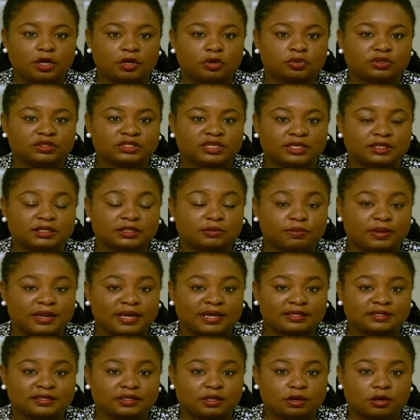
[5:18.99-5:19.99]
who says
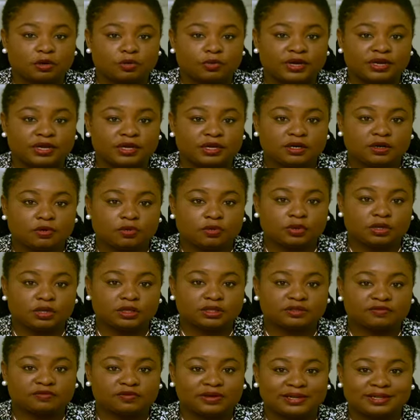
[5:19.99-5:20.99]
plans are already in the
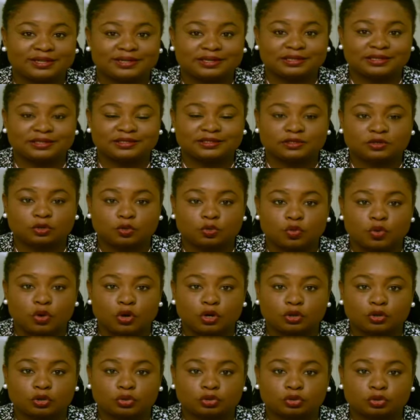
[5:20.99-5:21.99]
works for at least
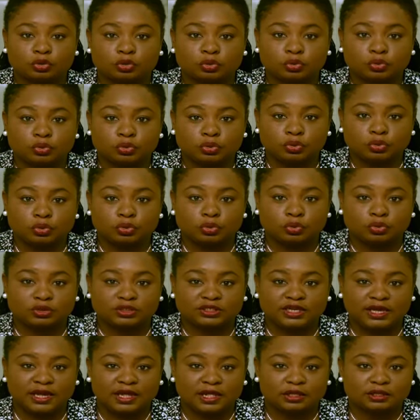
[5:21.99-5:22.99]
1 or 2 new
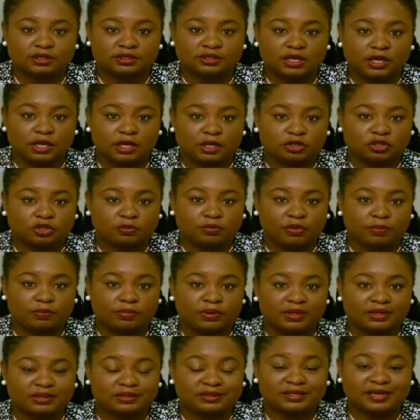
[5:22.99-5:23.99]
hotels to be
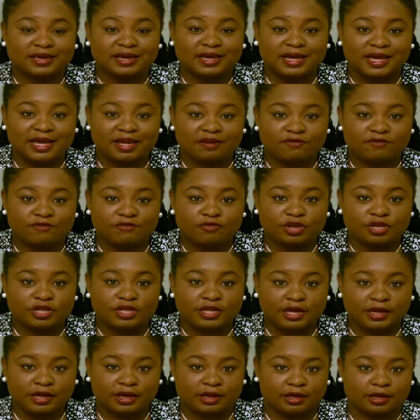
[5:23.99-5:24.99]
built every
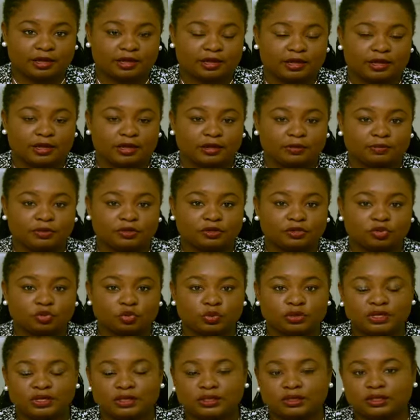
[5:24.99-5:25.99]
year
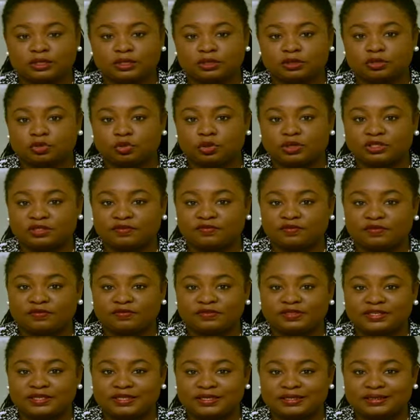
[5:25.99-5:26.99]
between
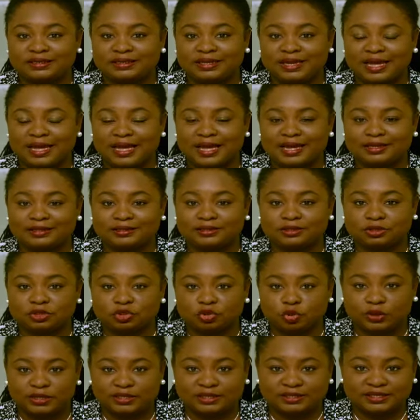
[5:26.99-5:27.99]
2015 and
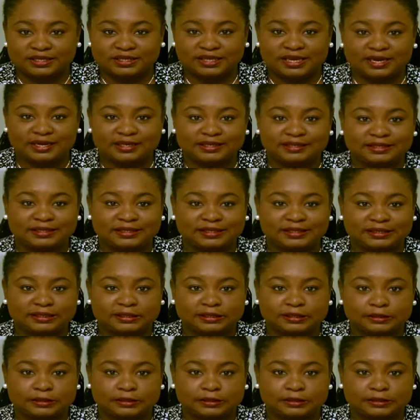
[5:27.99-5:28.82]
2019.